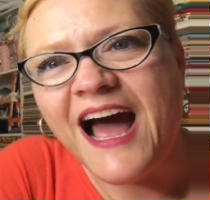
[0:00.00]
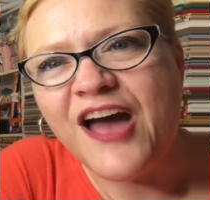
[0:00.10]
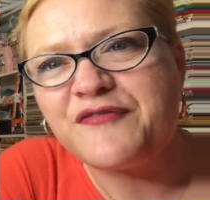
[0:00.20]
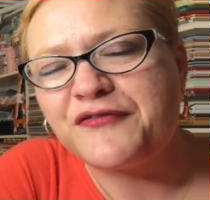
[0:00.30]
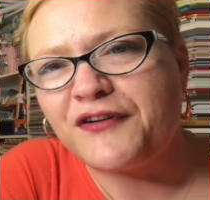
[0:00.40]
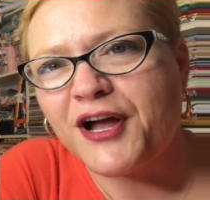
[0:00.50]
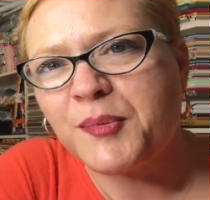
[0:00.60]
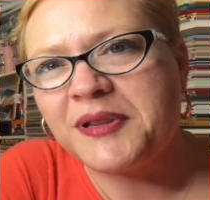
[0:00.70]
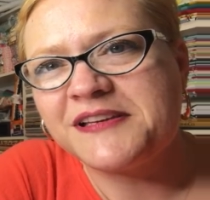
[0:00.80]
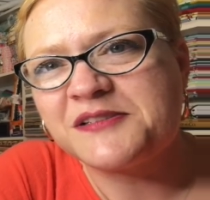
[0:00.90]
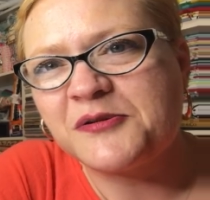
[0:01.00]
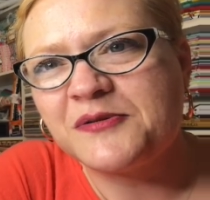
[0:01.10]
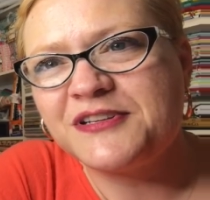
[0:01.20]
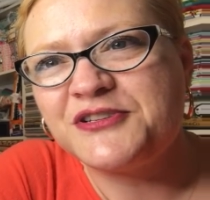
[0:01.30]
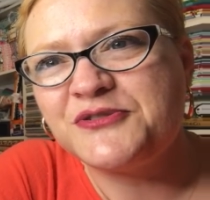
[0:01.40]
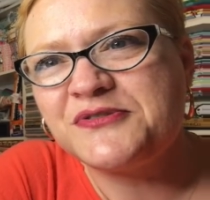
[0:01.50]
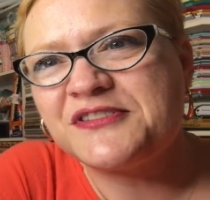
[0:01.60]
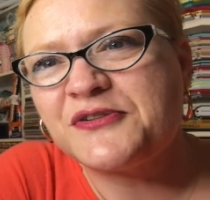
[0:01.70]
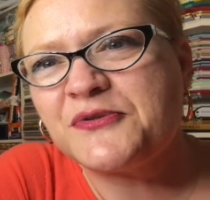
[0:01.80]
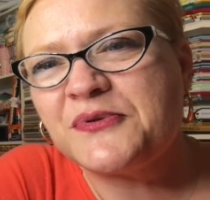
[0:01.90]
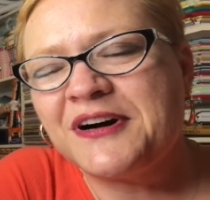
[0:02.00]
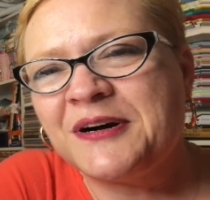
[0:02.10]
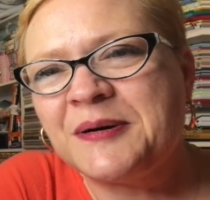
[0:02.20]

Yeah. I have the fireplace going too, so